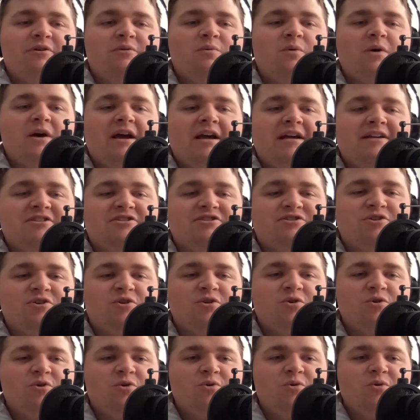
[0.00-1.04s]
ways
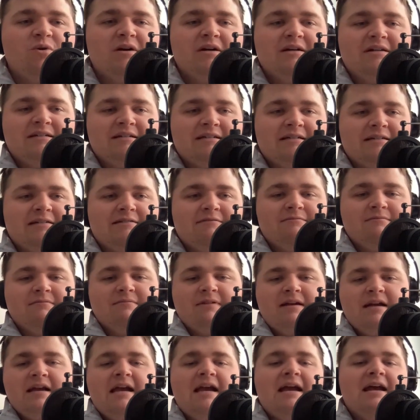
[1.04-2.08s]
to,
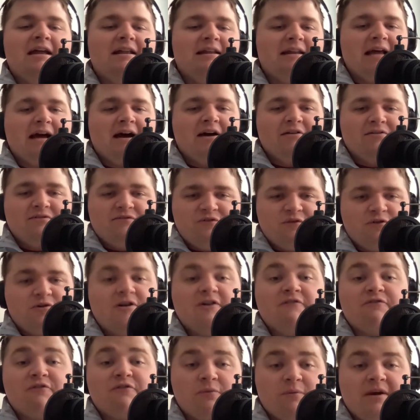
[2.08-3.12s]
and now for
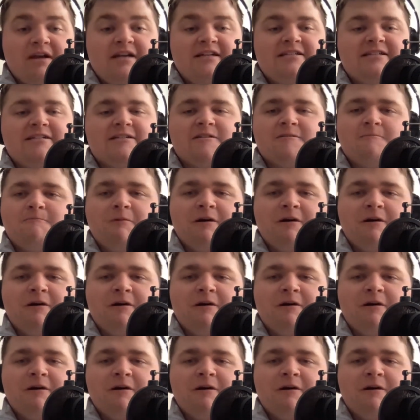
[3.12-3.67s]
different reasons,